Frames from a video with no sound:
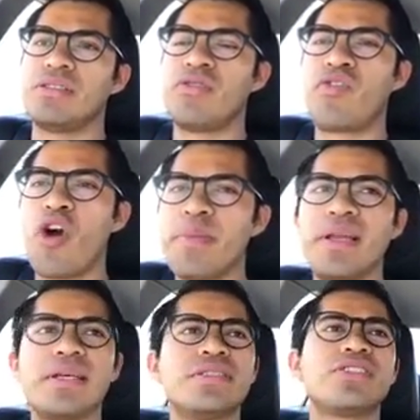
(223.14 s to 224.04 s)
the
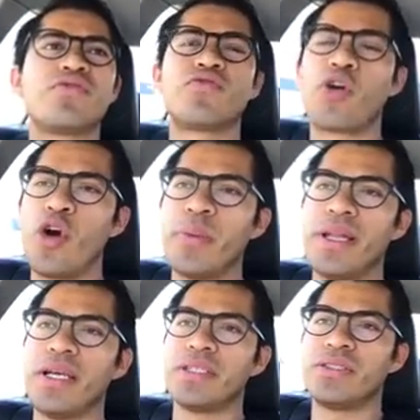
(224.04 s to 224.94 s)
formula. There's a
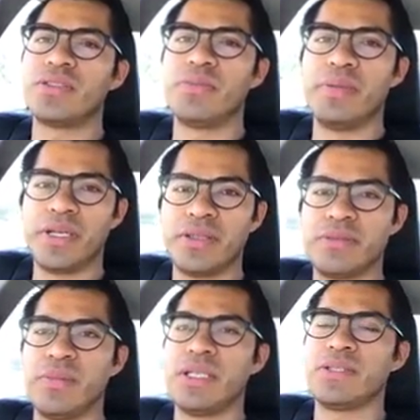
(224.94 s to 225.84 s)
formula to
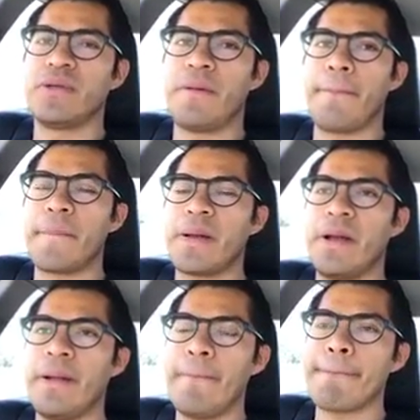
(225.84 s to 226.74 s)
build muscle,
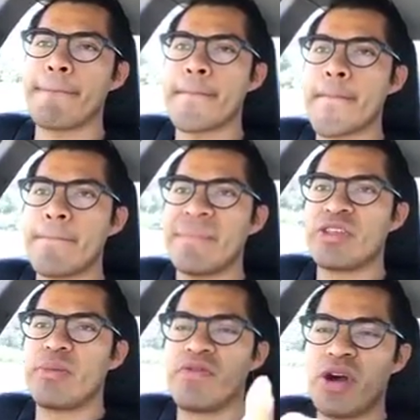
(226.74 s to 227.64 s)
okay?
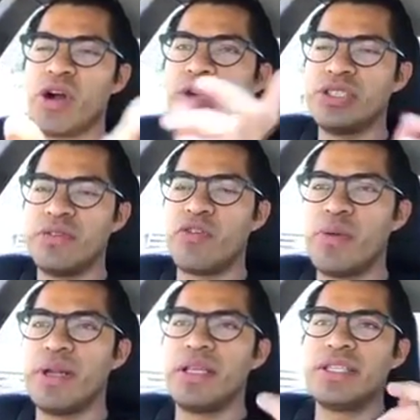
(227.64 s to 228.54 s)
So before I go into the
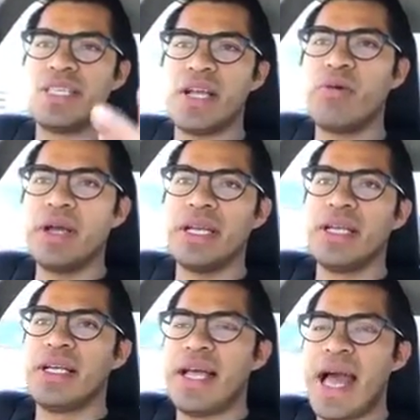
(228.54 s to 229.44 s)
formula, the takeaway,
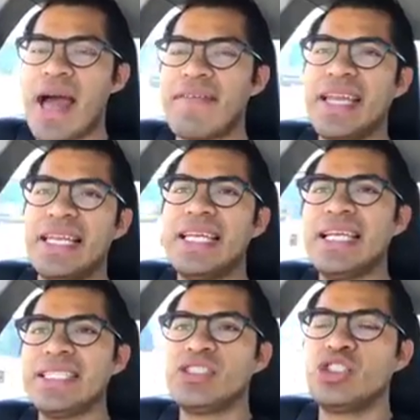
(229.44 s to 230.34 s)
have at
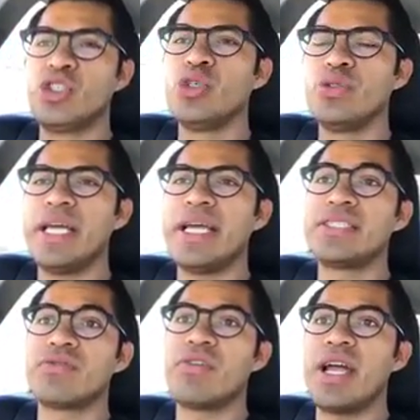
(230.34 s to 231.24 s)
least 2
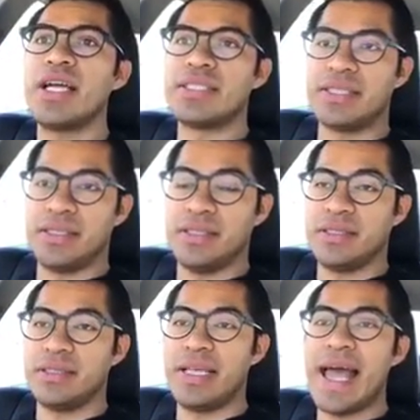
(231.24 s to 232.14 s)
days of rest.
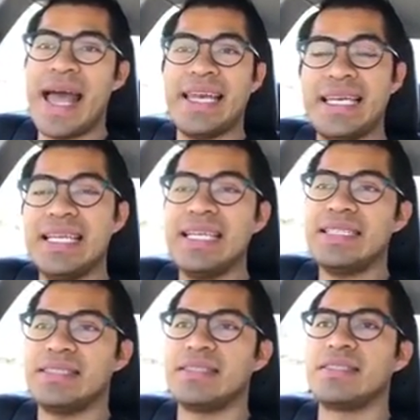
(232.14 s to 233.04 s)
At
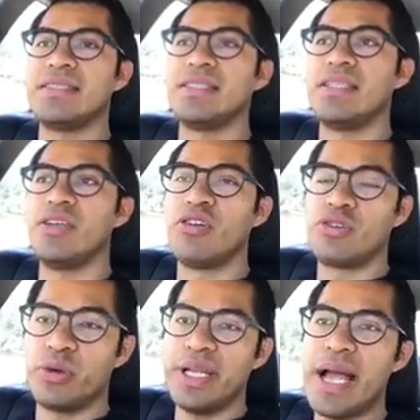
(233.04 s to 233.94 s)
least, you know,
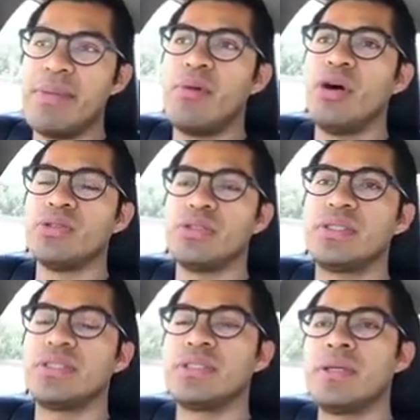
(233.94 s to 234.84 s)
three at
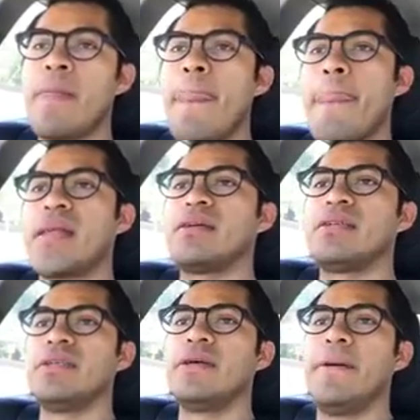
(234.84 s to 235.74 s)
most,
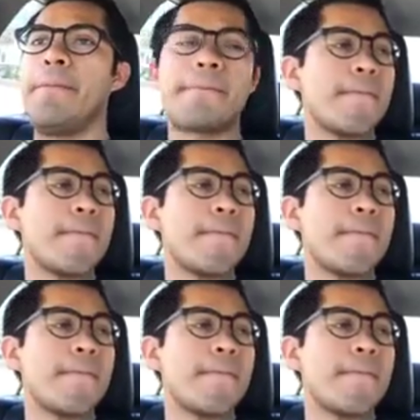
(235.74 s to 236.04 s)
you know?